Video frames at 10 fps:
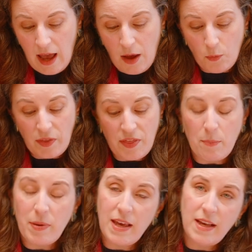with their
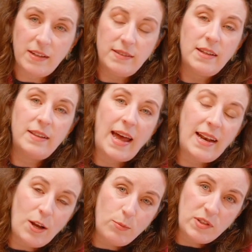peers, that
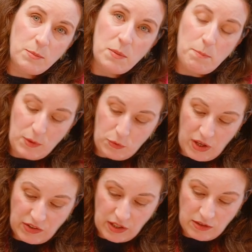helps them to build their
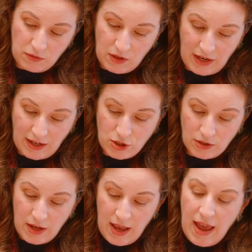sense of
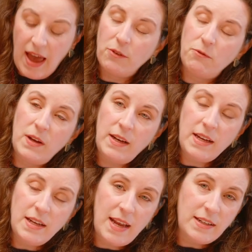connection. And feeling
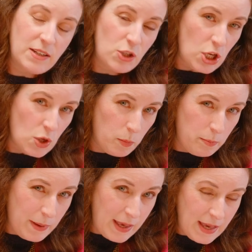connected to your
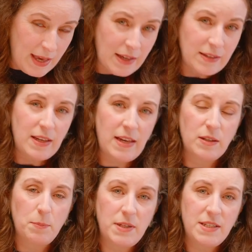peers is a
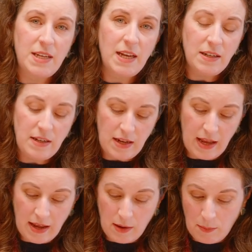particularly
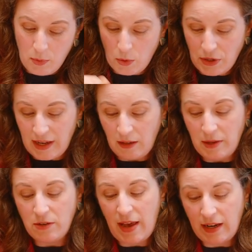important
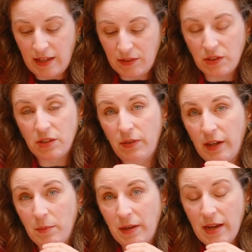element of adolescent
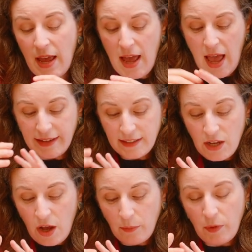development at a time